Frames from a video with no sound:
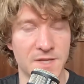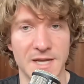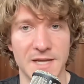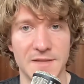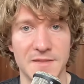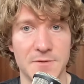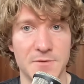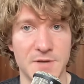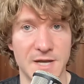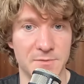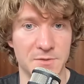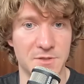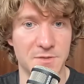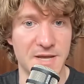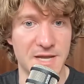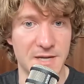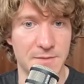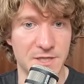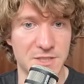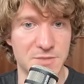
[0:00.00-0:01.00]
And they were able to
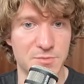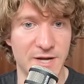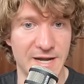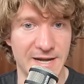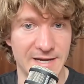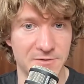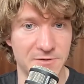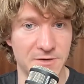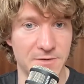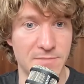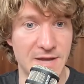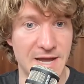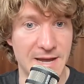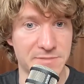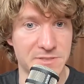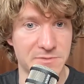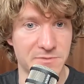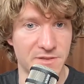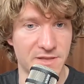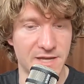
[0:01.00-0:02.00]
make much more accurate
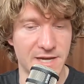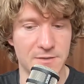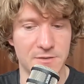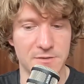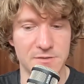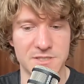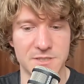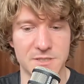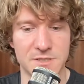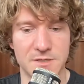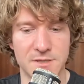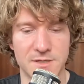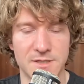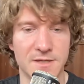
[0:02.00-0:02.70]
maps with that also.